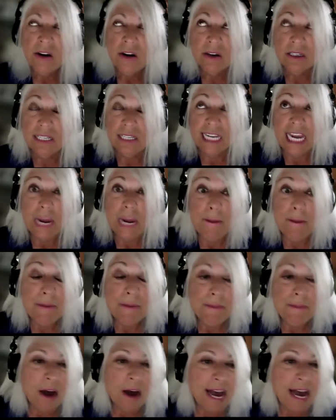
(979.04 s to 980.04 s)
keep in
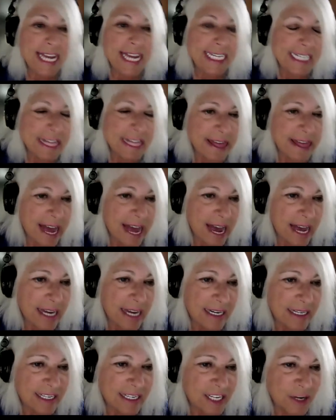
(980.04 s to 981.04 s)
mind that
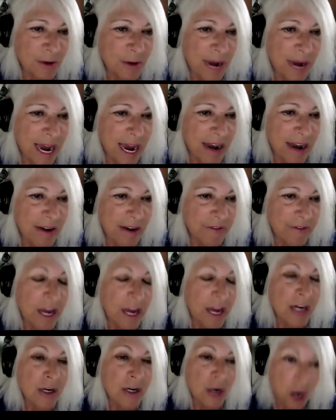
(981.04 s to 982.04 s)
you have
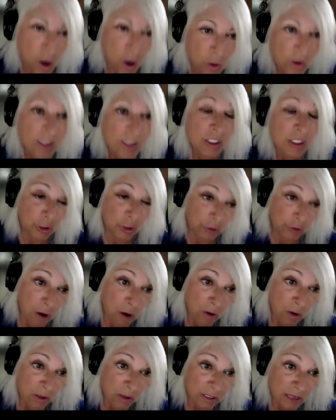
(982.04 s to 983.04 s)
no
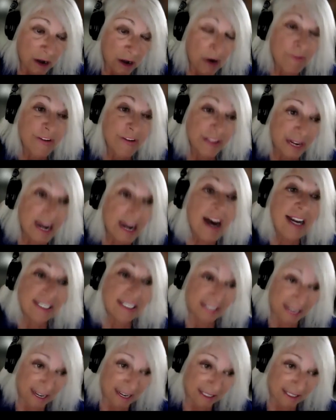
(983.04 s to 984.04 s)
control over the
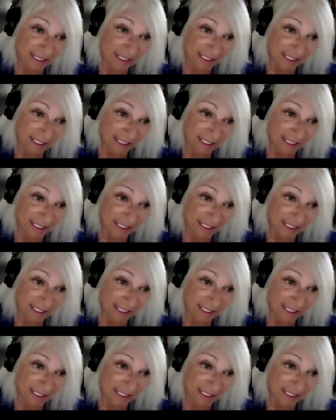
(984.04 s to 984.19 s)
content.